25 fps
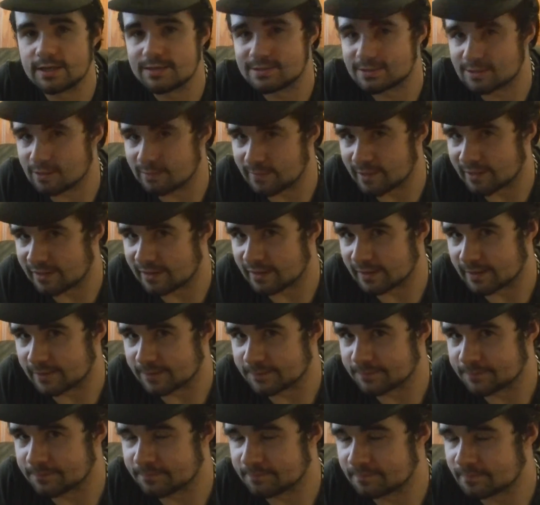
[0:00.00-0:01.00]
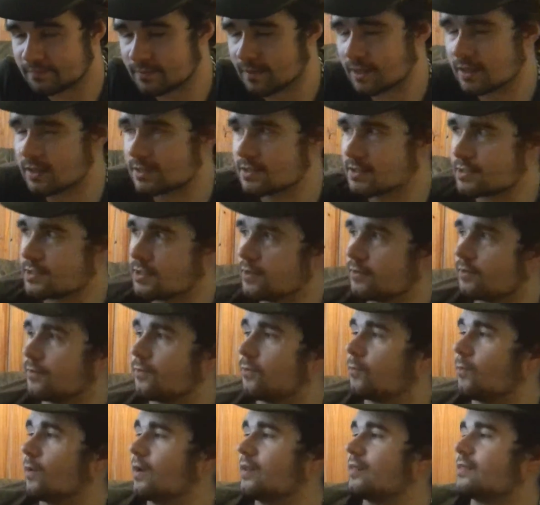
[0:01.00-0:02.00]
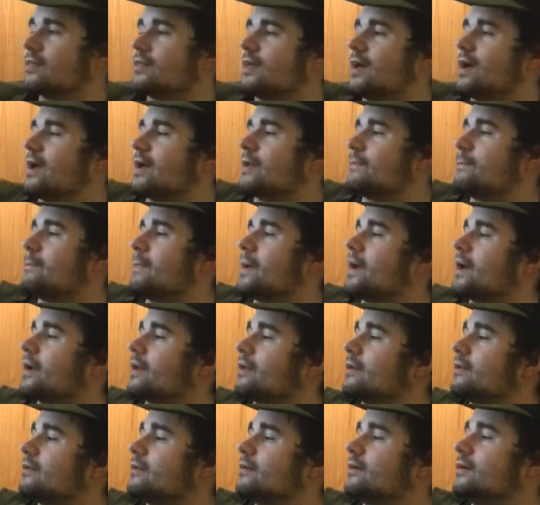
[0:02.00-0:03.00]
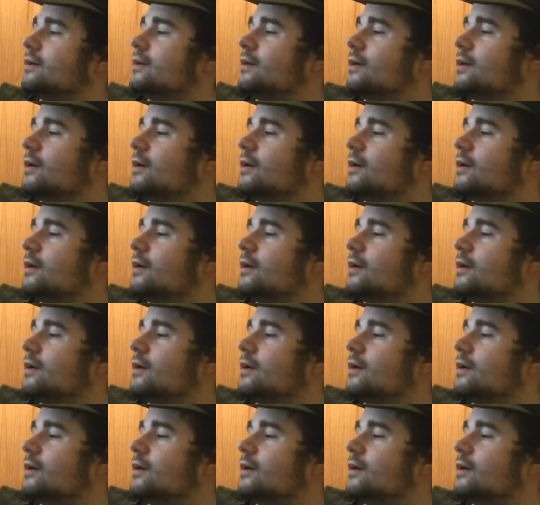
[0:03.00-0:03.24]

It's not my thing. So with that in mind,